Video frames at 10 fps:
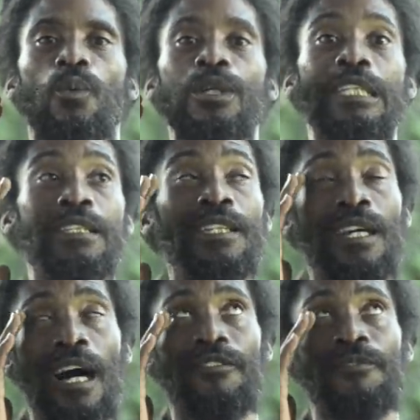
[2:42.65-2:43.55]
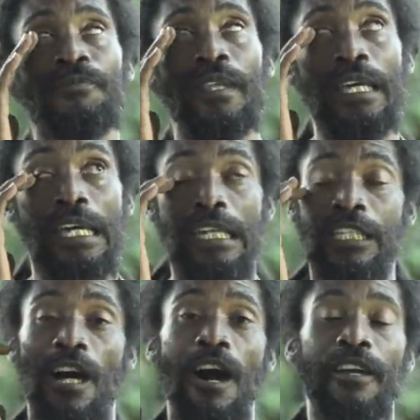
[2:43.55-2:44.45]
We did not have a
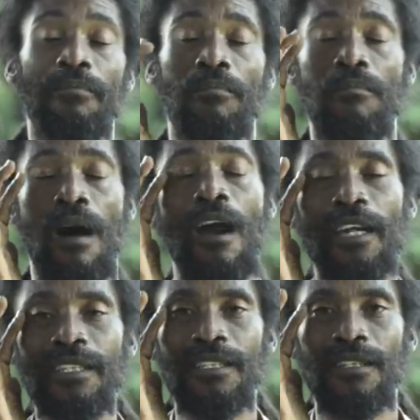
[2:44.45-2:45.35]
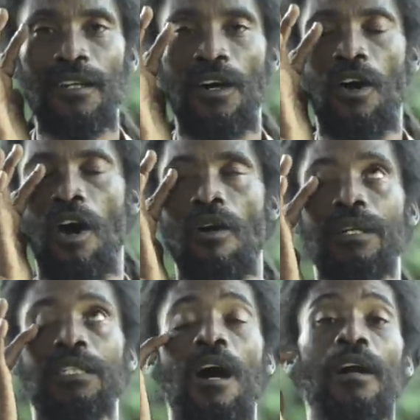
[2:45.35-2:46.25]
target market or a
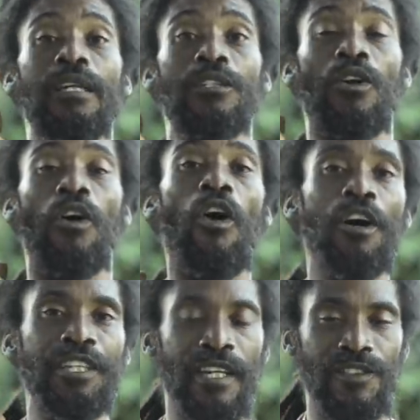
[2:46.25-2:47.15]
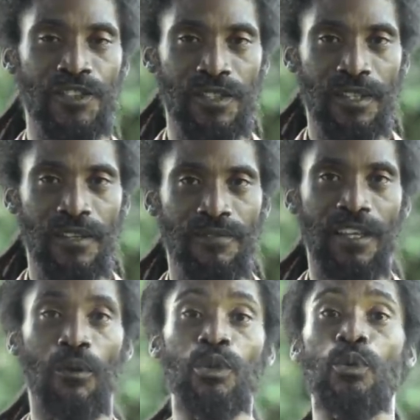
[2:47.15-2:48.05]
target audience
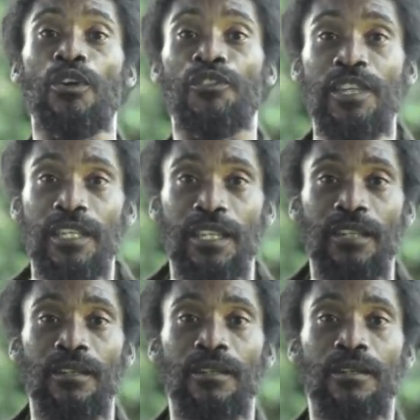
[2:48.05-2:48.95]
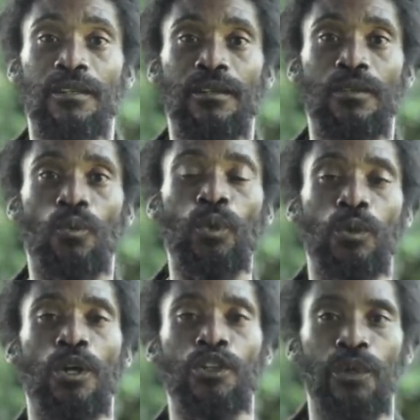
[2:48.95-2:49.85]
that we were thinking we
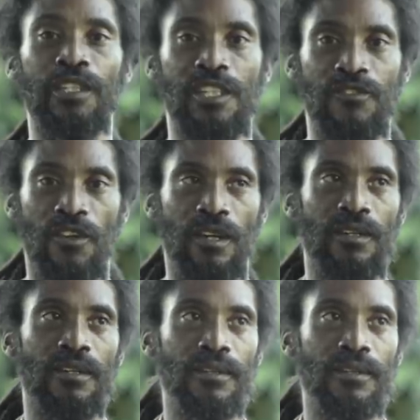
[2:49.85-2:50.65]
were doing this for.